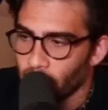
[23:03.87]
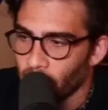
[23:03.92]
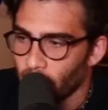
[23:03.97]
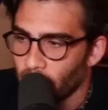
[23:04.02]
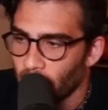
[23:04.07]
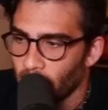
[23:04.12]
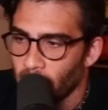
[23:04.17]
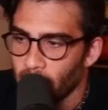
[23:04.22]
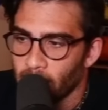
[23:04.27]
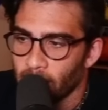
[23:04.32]

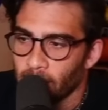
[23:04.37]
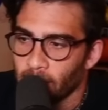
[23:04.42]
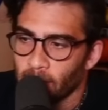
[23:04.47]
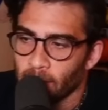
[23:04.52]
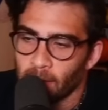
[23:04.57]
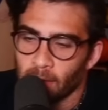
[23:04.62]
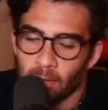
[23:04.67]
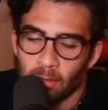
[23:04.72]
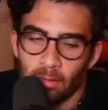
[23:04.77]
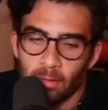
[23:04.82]
okay,
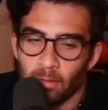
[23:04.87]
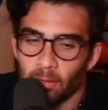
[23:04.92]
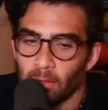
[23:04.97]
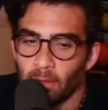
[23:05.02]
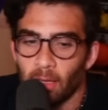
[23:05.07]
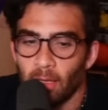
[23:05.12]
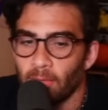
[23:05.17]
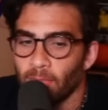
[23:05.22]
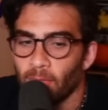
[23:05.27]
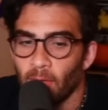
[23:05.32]

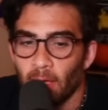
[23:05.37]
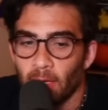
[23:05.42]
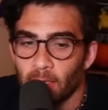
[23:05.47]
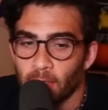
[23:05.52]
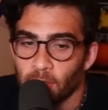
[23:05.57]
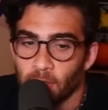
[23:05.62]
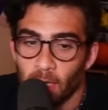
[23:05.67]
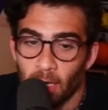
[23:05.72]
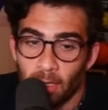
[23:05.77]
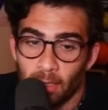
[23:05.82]
let
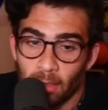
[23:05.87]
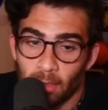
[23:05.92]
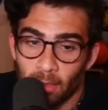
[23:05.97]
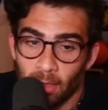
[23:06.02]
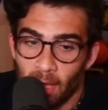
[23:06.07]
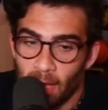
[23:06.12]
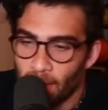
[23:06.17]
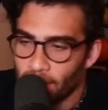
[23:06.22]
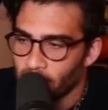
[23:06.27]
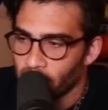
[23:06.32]
fucking China
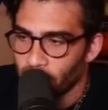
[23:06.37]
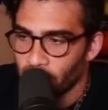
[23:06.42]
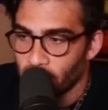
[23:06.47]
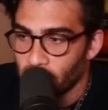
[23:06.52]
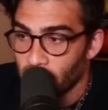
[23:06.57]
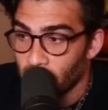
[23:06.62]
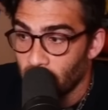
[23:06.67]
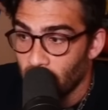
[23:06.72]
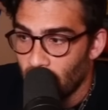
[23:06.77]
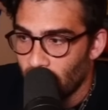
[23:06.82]
collapse if
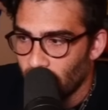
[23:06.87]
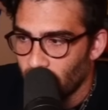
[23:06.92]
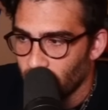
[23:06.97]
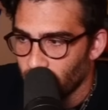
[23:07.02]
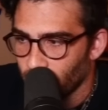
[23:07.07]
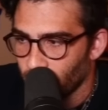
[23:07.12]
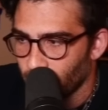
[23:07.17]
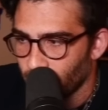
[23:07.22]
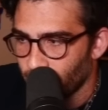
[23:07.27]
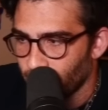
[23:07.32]
it's
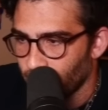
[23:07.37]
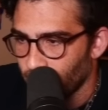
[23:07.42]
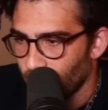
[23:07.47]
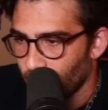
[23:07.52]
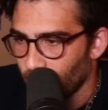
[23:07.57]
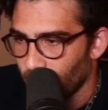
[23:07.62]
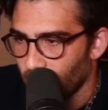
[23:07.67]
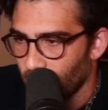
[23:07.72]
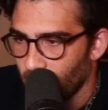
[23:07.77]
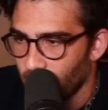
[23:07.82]
inevitable,
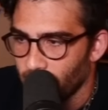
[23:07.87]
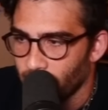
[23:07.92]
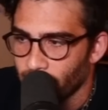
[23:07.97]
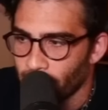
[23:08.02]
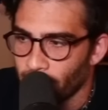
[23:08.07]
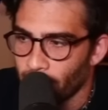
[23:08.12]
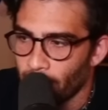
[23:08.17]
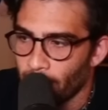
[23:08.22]
okay?